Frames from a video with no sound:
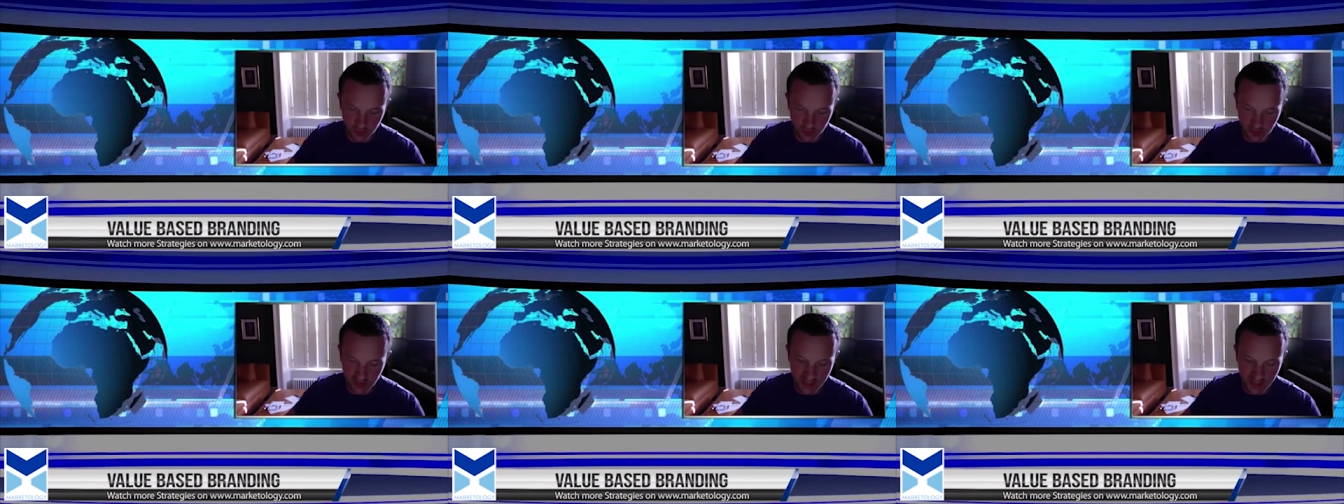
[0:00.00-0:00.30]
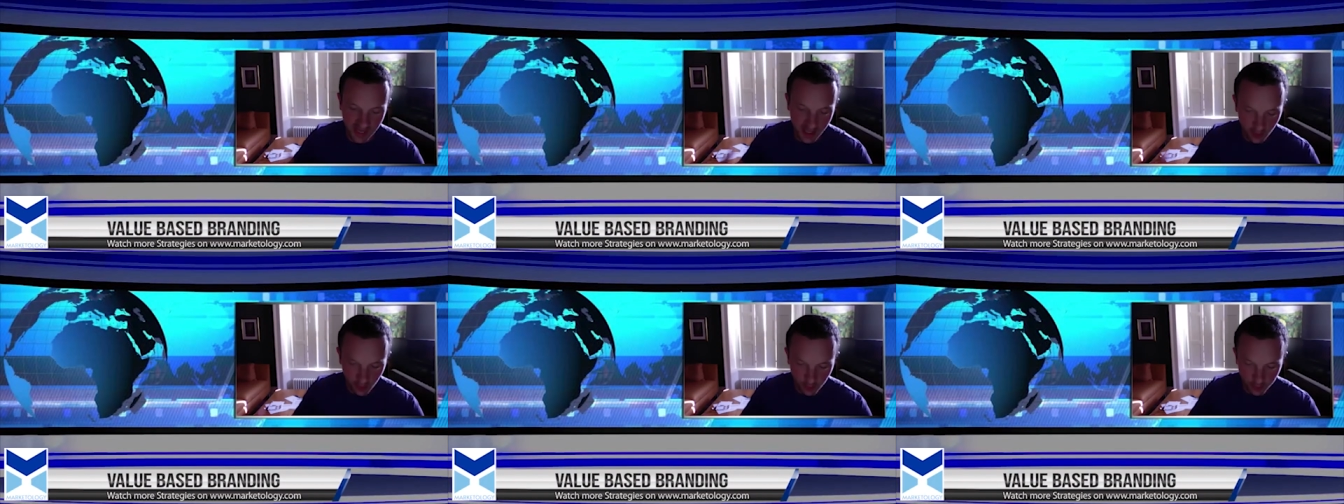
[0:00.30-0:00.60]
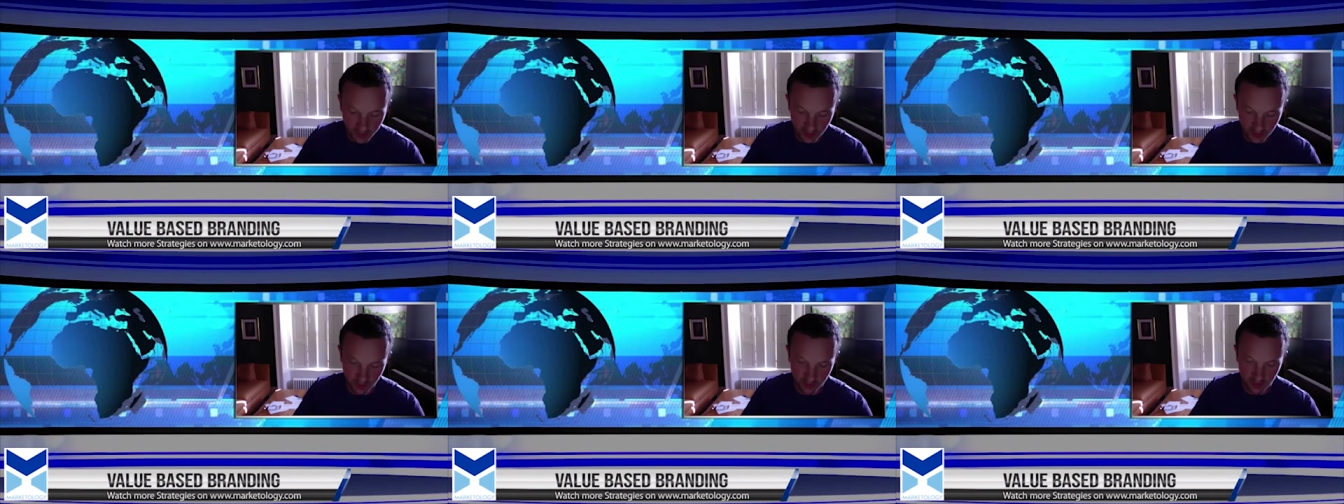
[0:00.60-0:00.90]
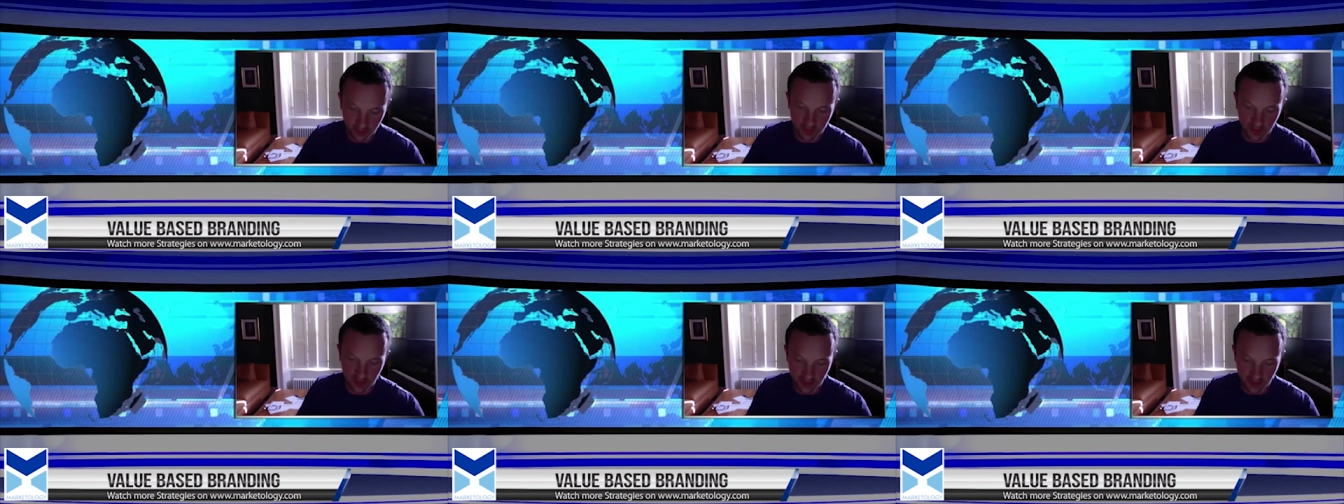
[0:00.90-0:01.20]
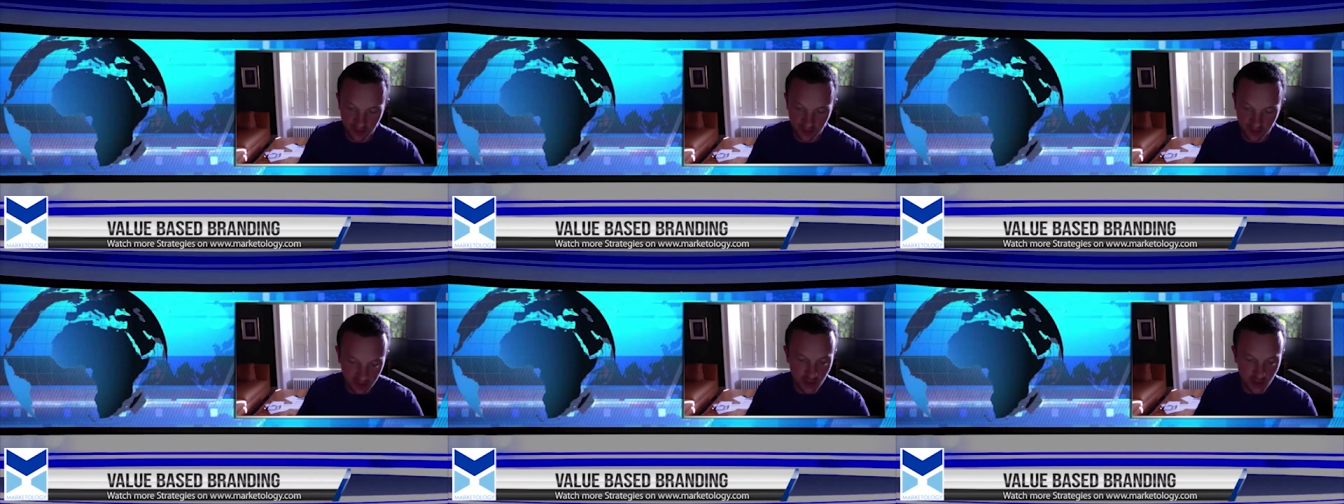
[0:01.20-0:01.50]
can help them, that they
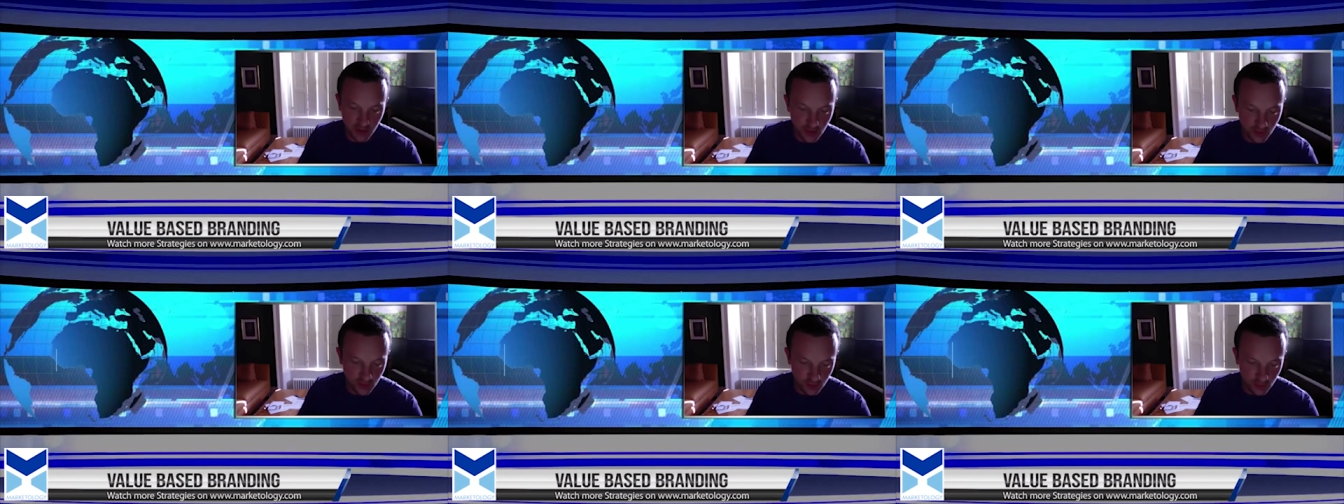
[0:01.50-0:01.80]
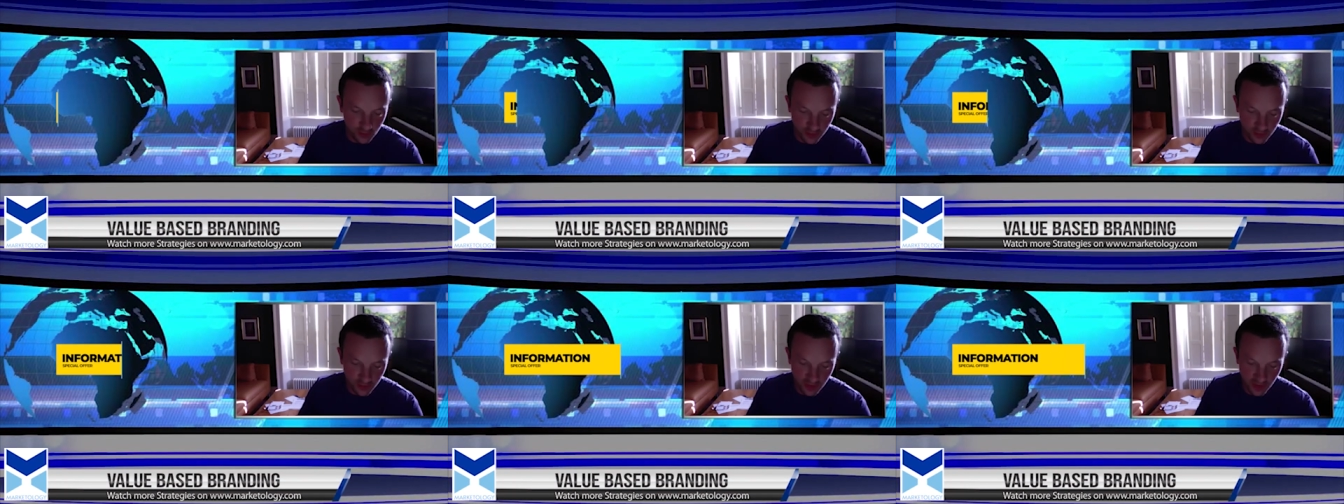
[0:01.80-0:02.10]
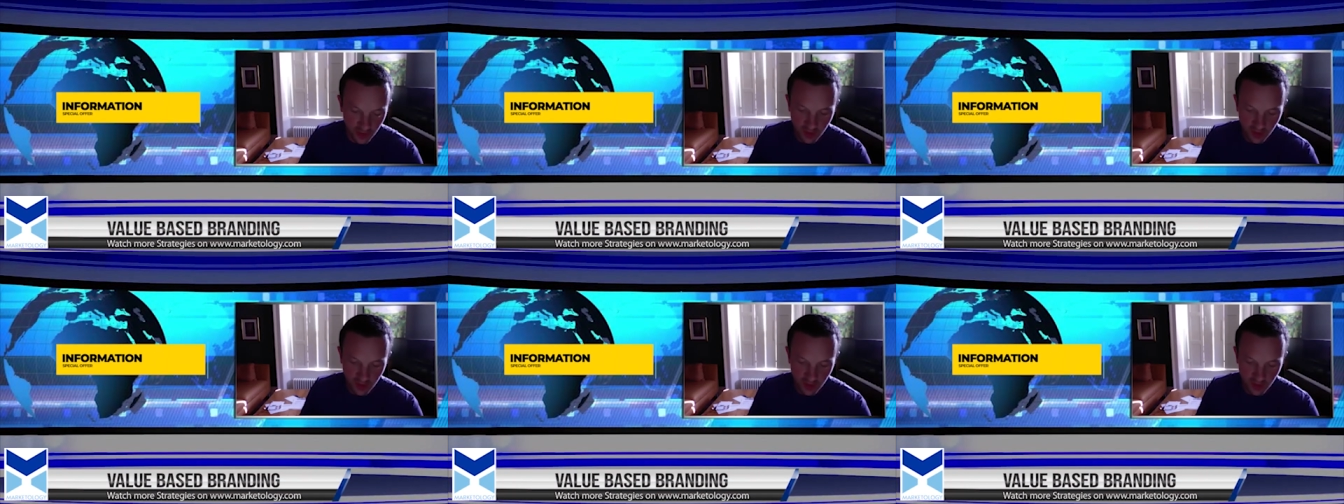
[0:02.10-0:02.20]
can use,